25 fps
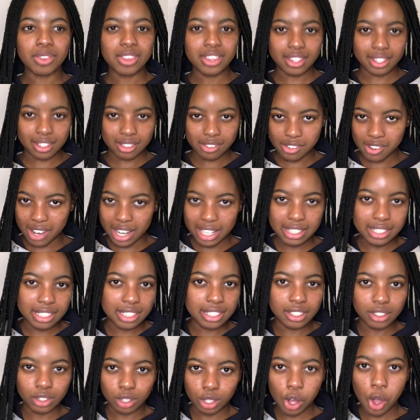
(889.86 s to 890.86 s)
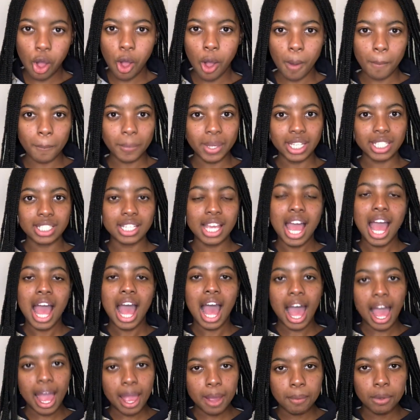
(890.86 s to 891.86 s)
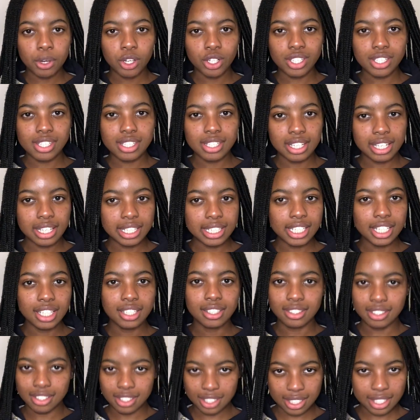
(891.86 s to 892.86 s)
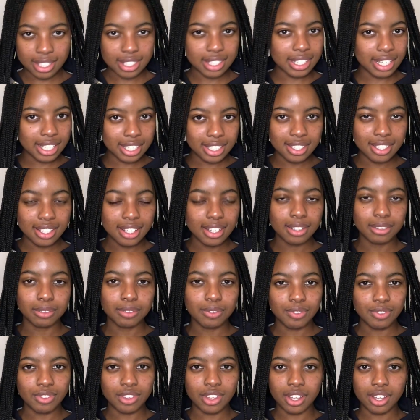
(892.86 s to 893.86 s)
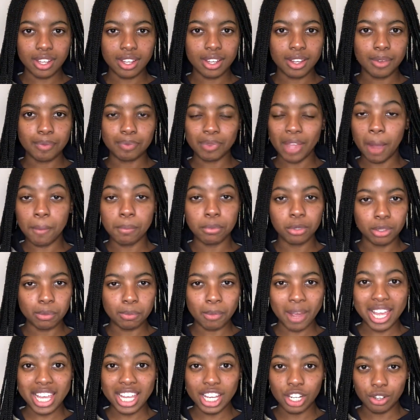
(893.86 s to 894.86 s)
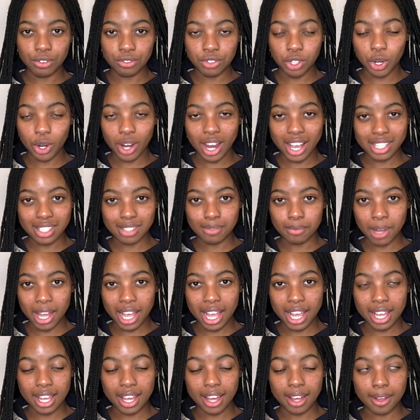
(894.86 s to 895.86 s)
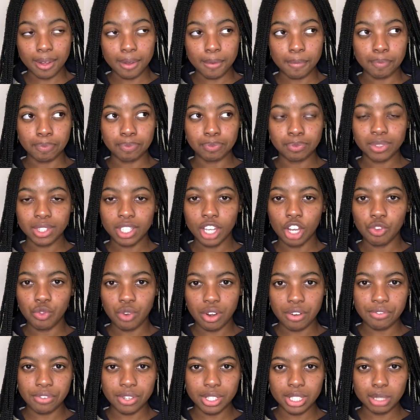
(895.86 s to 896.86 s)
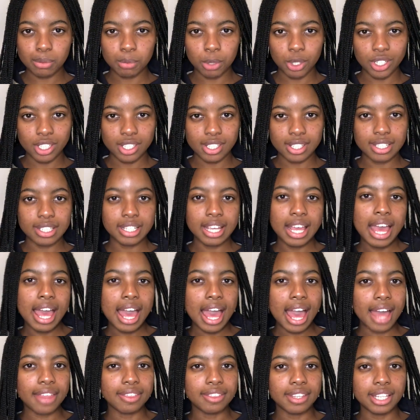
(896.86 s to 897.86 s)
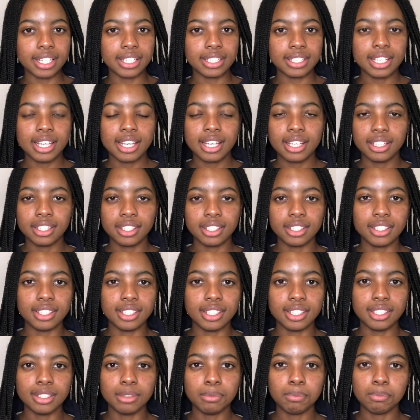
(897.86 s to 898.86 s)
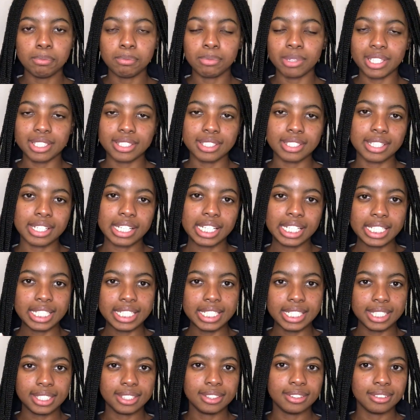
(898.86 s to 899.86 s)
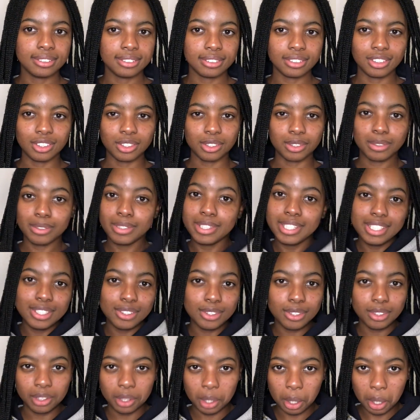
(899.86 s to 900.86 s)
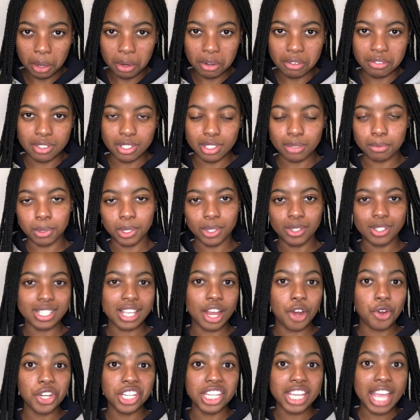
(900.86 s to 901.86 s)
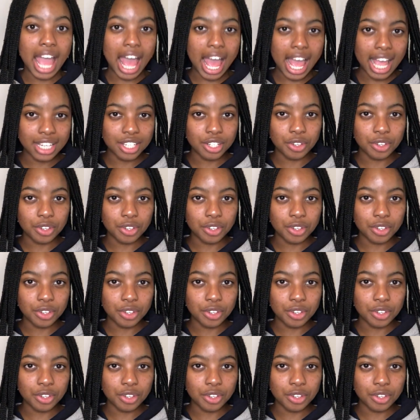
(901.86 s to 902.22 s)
writes a little comment. I personally just sent I put my head of year as my reference person, and then he basically, you know, he took care of it because I already had a